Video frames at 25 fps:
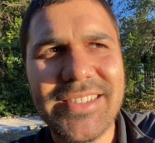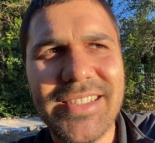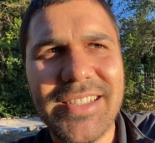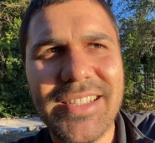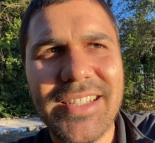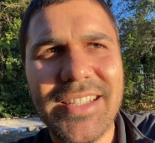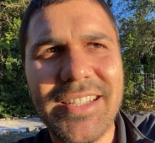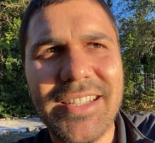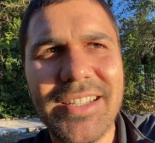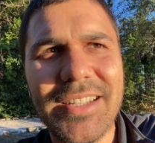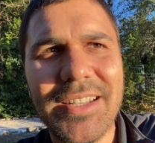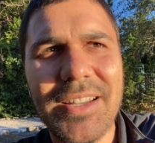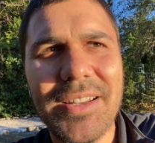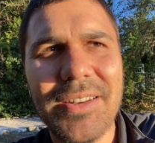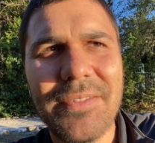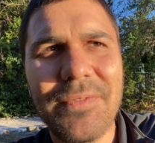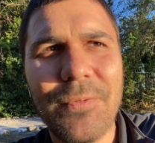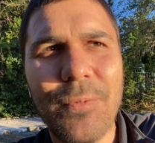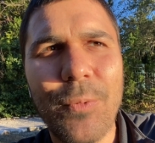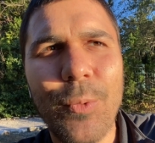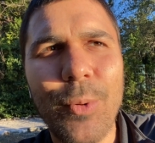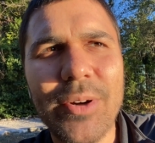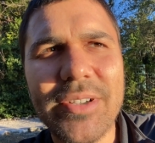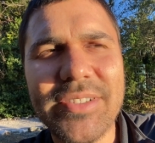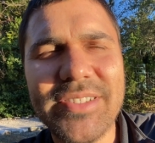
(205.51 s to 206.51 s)
it
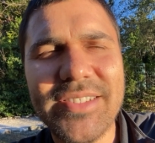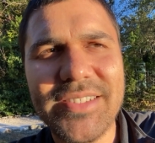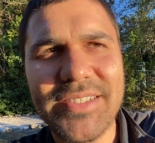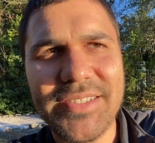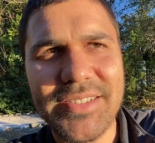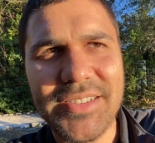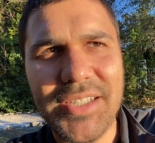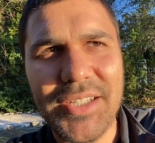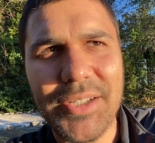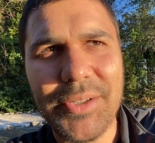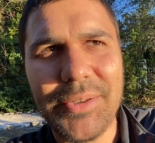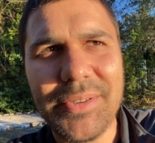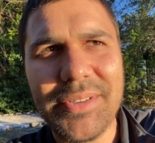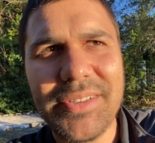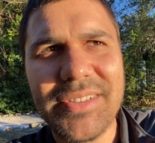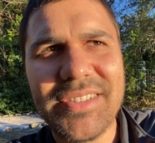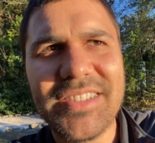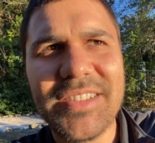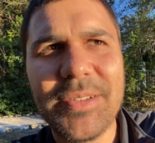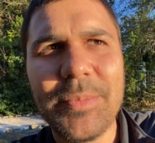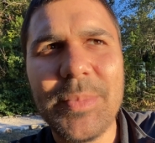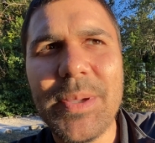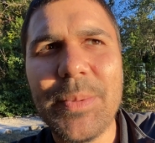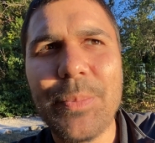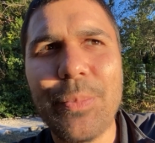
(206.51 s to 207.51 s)
forces you
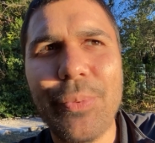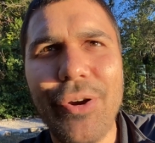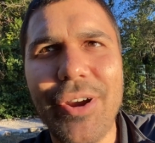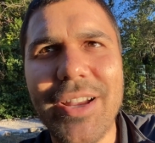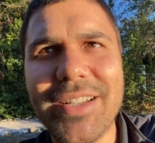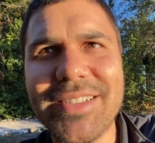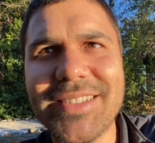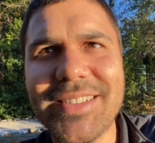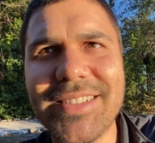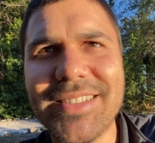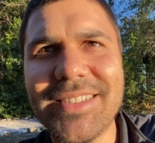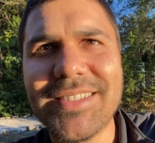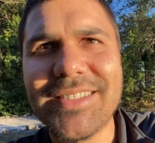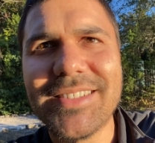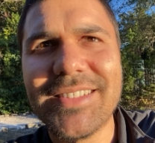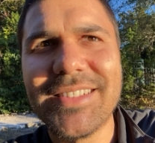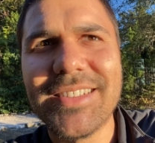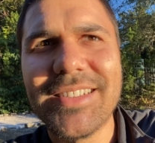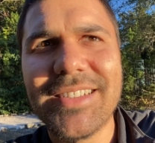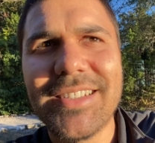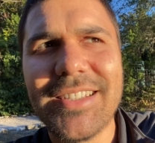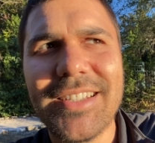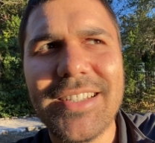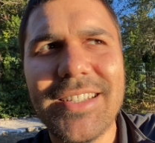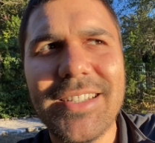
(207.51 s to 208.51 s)
to be present,
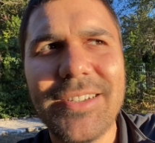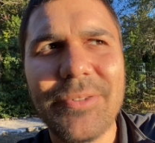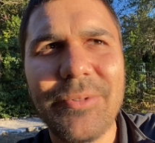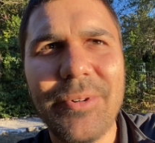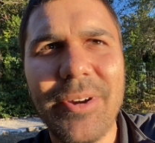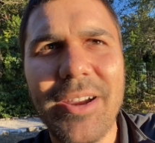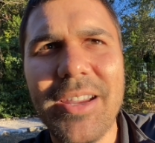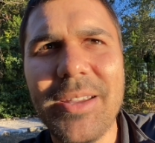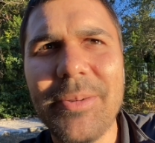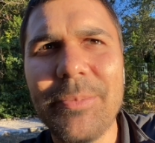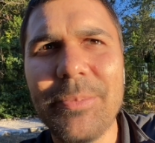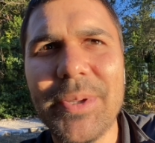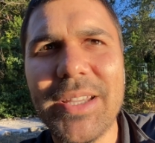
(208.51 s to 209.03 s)
right?